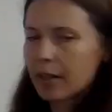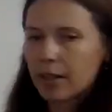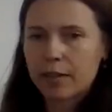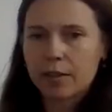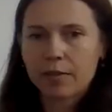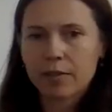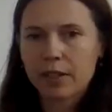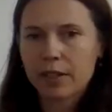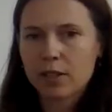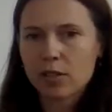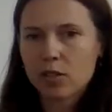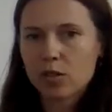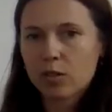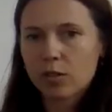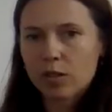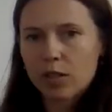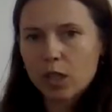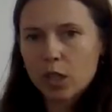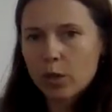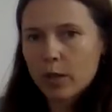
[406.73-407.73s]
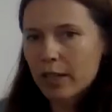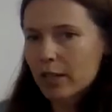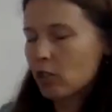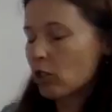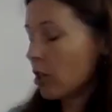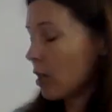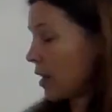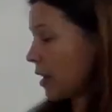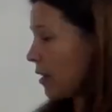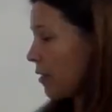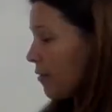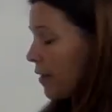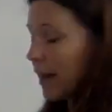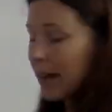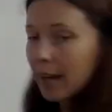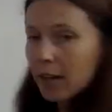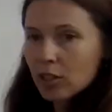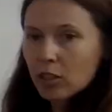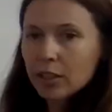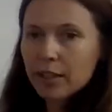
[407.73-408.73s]
you've understood the question and you've
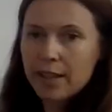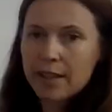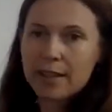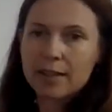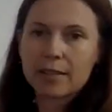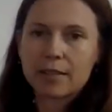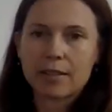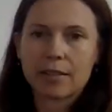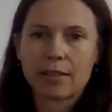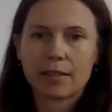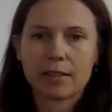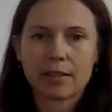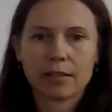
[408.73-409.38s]
actually answered it.